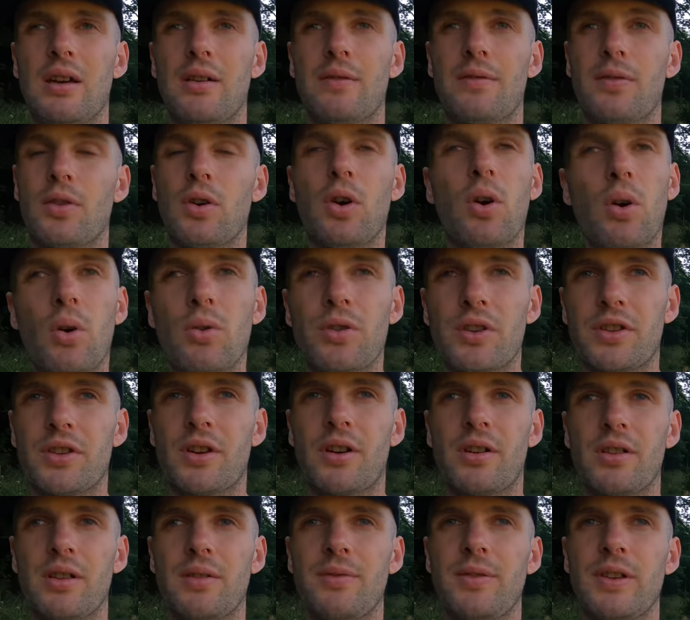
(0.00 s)
for all the
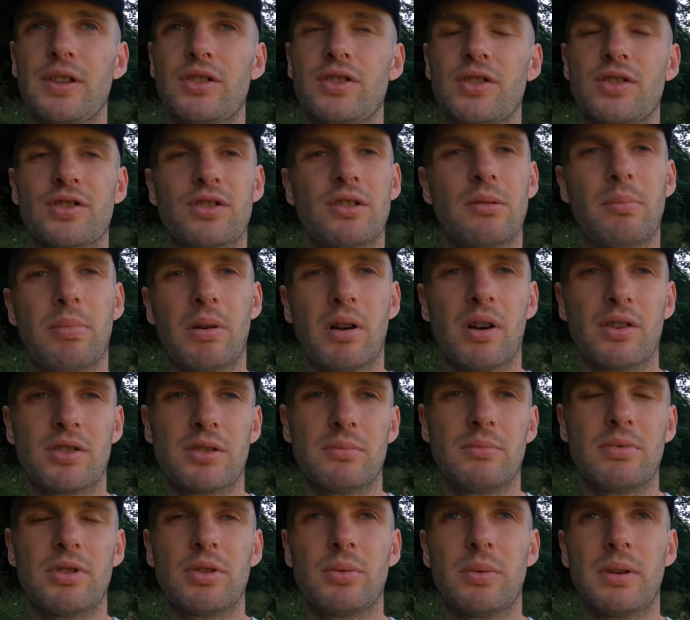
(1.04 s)
gnarly features and the parts
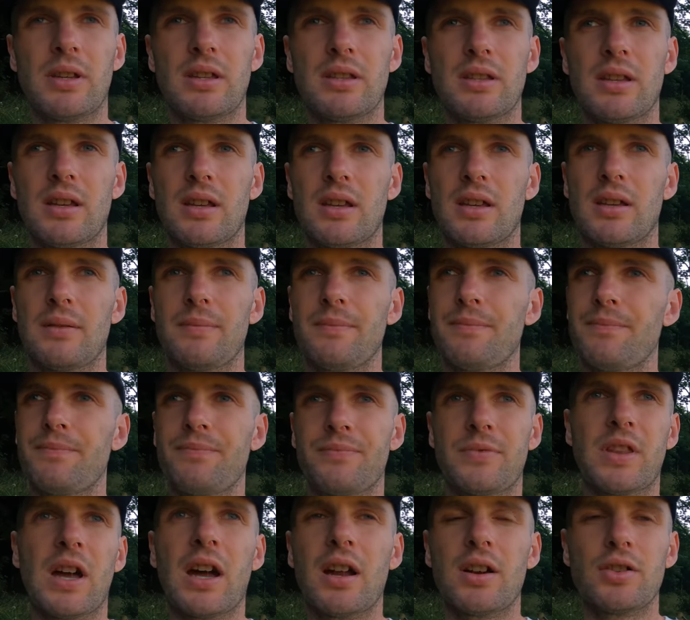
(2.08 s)
in between that
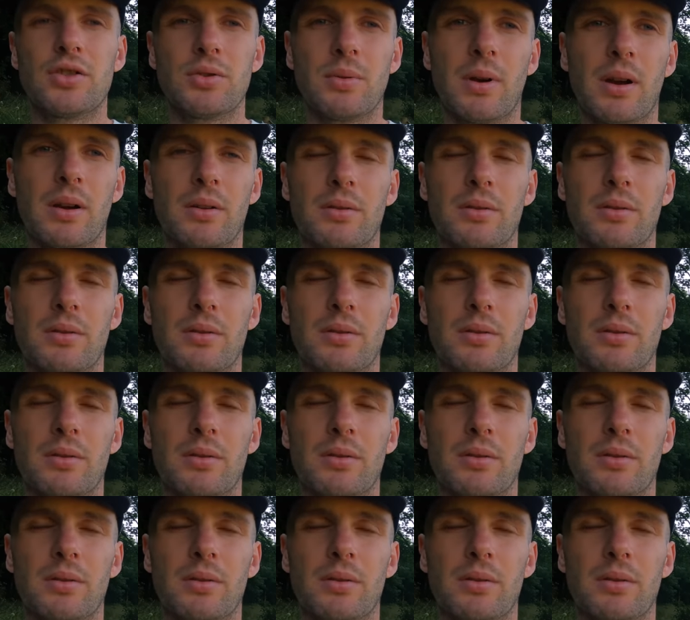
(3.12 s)
tires you